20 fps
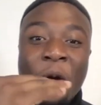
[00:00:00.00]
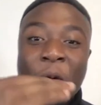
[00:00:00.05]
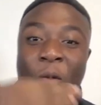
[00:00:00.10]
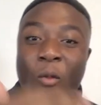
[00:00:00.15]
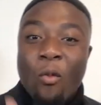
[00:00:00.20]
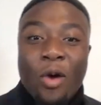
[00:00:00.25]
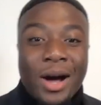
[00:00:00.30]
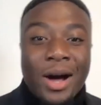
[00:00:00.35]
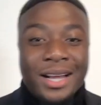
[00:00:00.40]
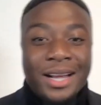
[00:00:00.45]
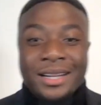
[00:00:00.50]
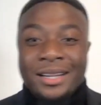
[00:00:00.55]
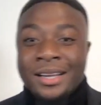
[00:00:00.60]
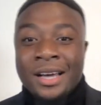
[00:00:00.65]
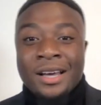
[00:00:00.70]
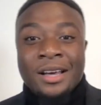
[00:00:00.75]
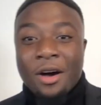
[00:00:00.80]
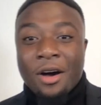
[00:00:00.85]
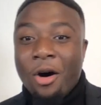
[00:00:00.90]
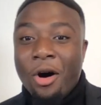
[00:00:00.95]
1
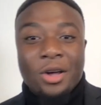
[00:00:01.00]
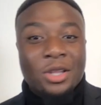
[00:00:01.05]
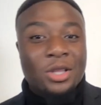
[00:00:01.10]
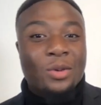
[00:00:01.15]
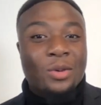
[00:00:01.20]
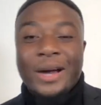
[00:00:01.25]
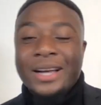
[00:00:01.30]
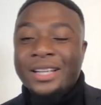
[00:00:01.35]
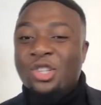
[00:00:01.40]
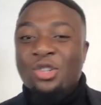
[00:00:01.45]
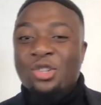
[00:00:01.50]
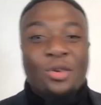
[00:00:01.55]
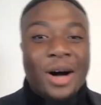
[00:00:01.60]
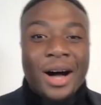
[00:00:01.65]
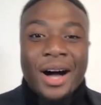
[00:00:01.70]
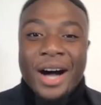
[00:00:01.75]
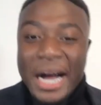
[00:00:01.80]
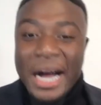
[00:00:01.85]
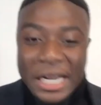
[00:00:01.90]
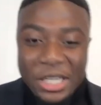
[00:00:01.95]
all the way to
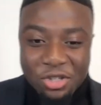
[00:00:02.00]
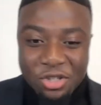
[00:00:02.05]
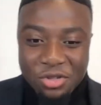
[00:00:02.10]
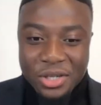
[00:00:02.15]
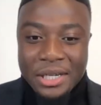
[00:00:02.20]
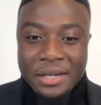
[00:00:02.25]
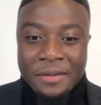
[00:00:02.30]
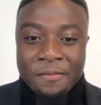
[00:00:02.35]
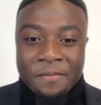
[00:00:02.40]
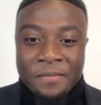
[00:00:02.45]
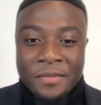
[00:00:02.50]
100.